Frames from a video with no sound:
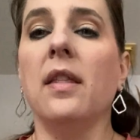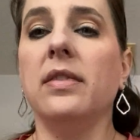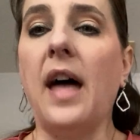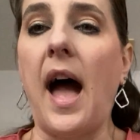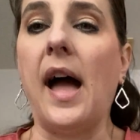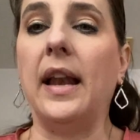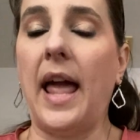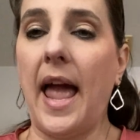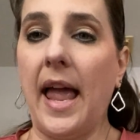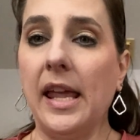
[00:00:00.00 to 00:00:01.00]
that
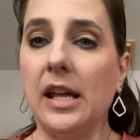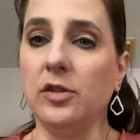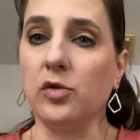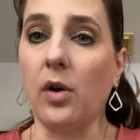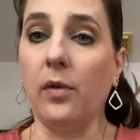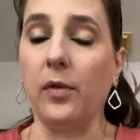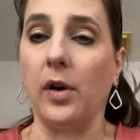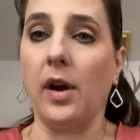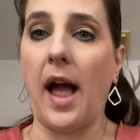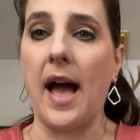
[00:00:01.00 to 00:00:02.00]
Hank and
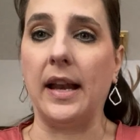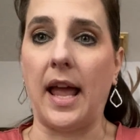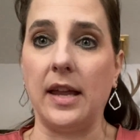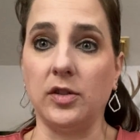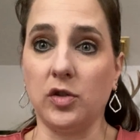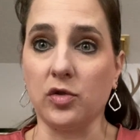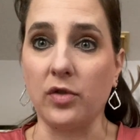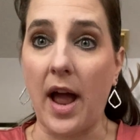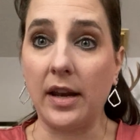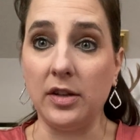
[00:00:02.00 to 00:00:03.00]
Drover had a
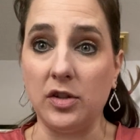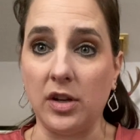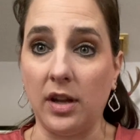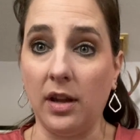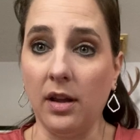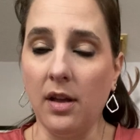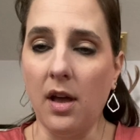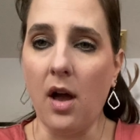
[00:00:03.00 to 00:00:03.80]
strategy